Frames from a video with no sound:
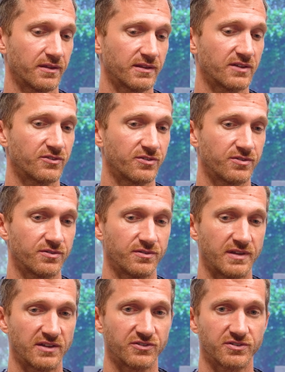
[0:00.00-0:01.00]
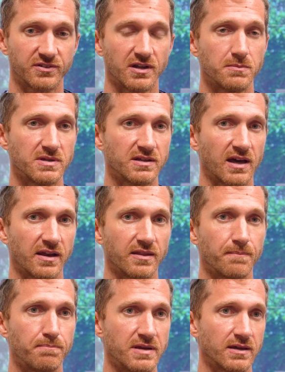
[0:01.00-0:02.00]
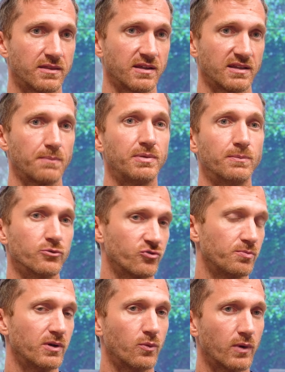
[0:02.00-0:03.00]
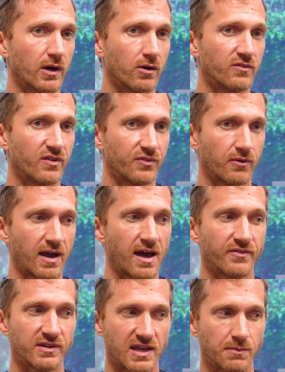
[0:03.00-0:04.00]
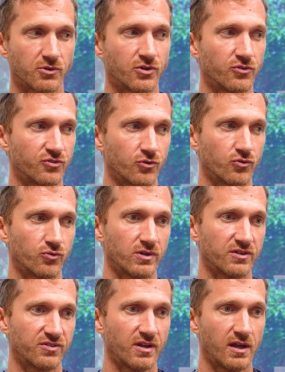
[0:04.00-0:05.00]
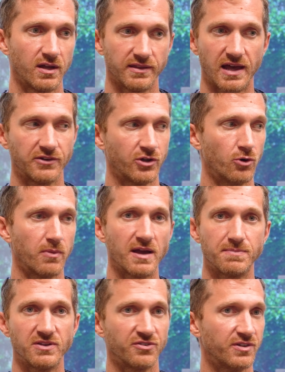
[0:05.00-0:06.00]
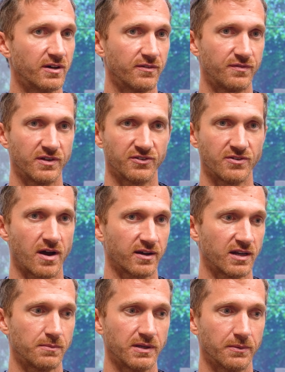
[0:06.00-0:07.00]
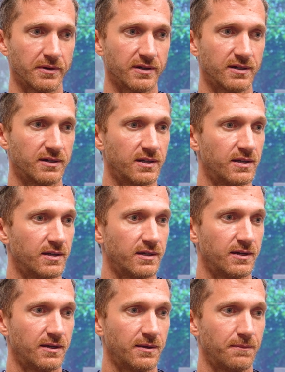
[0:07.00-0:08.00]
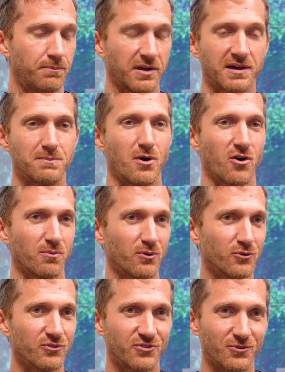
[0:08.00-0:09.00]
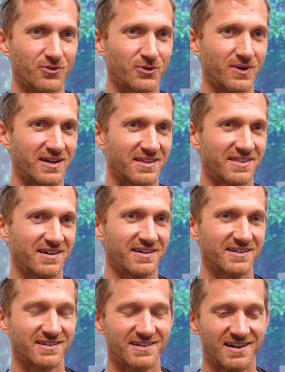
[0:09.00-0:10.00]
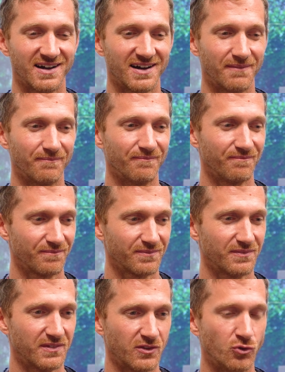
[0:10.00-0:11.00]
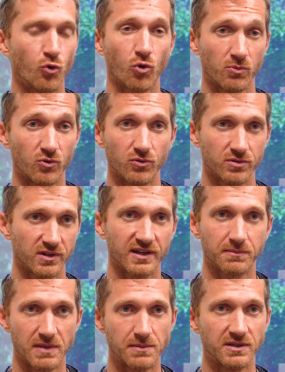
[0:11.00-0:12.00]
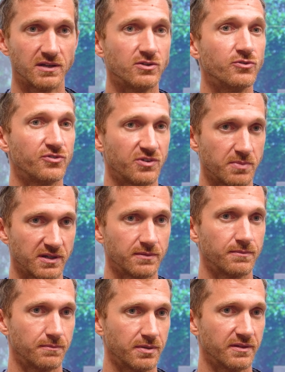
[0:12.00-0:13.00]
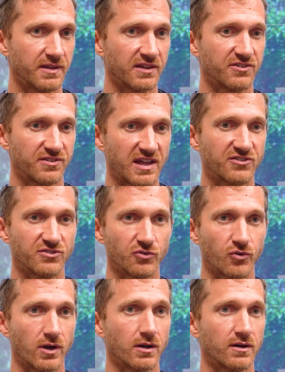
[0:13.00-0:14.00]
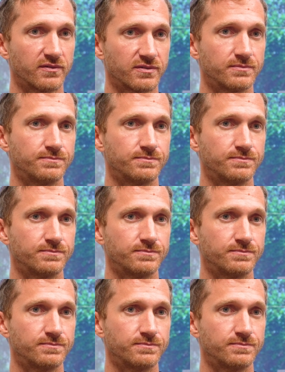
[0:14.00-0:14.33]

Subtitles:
think that's going to be kind of the big thing that people should be aware of if they're having hammer toe surgery, is that toe might be stiff. It's not going to be able to pick up marbles or do anything normal like maybe it used to be, but that's the trade-off.